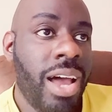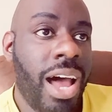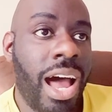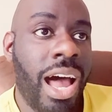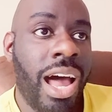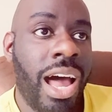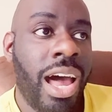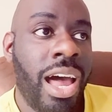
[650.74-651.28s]

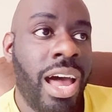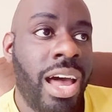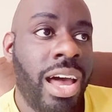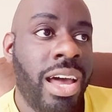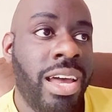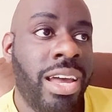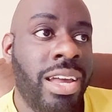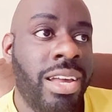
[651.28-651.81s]

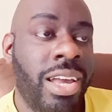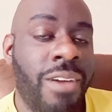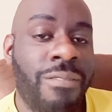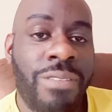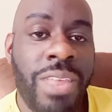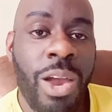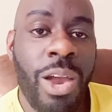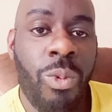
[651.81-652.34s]
If
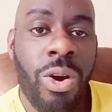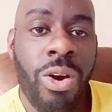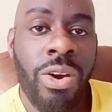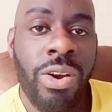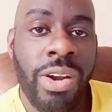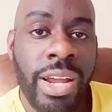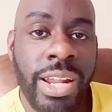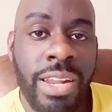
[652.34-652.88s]
they
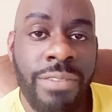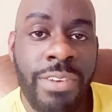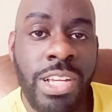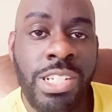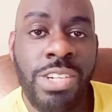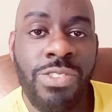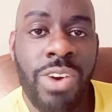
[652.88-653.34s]
weren't a division